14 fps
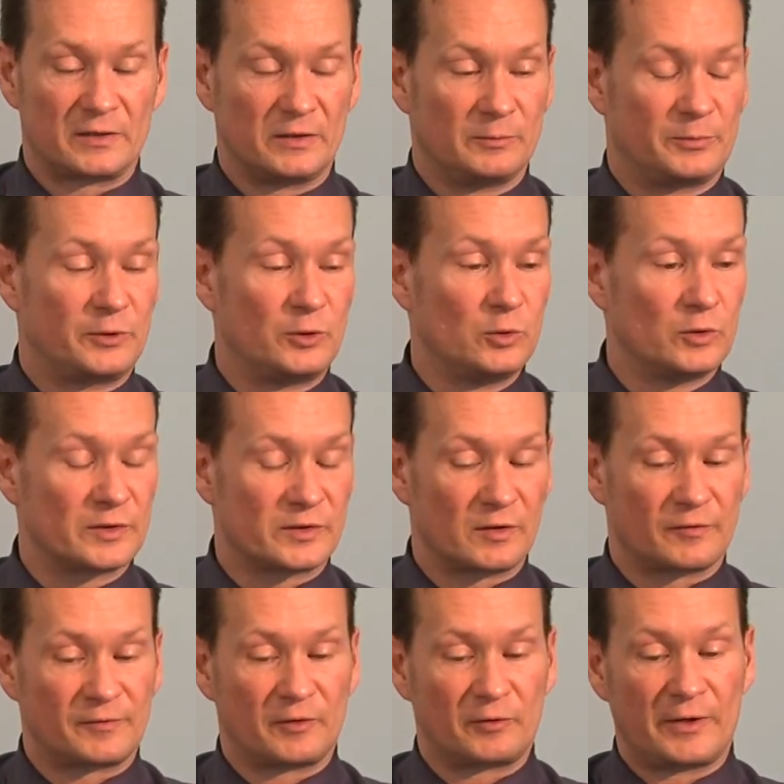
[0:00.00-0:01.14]
the pure
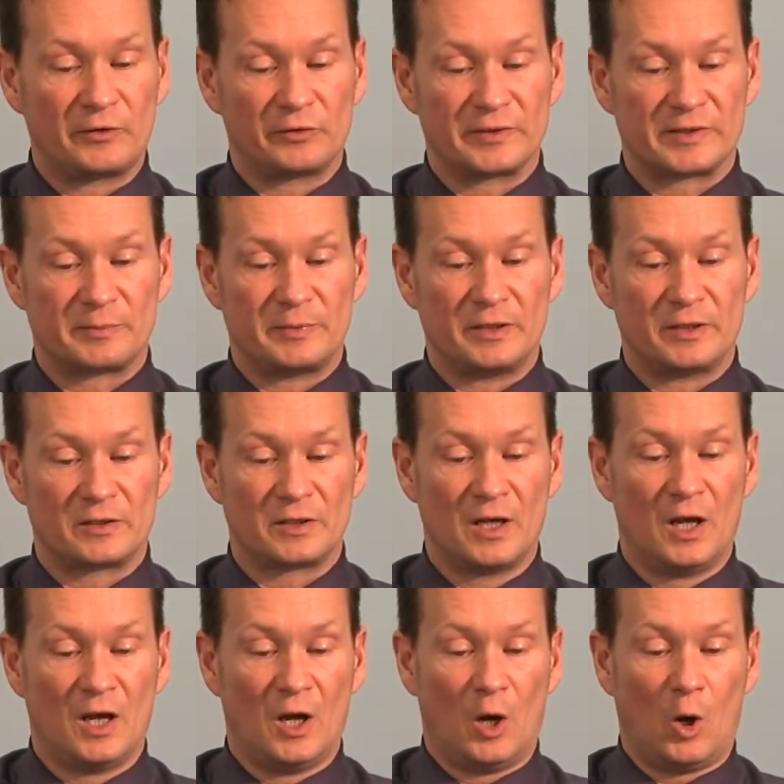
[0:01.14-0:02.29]
software rendering speed
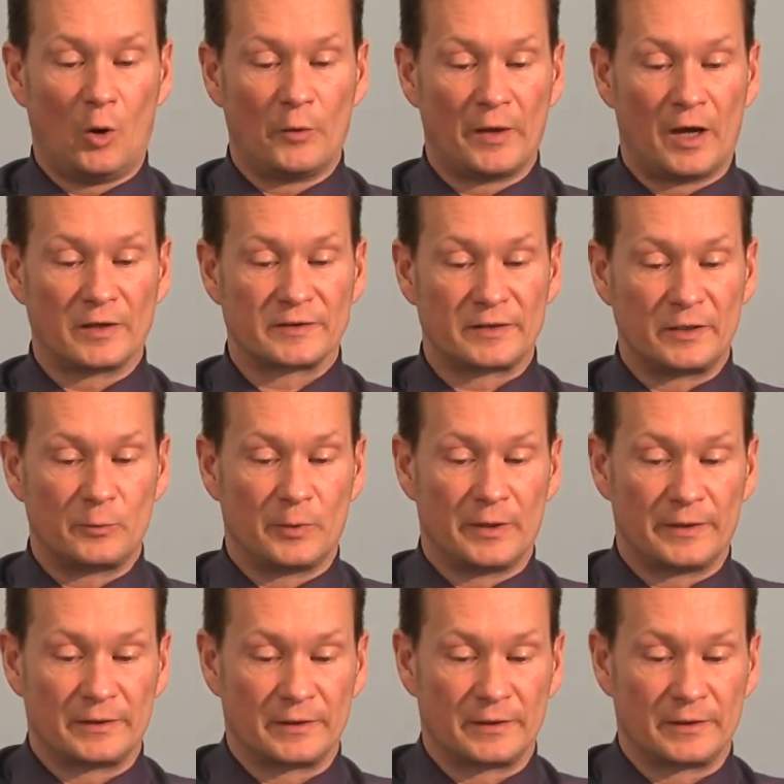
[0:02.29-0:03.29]
on RZA1,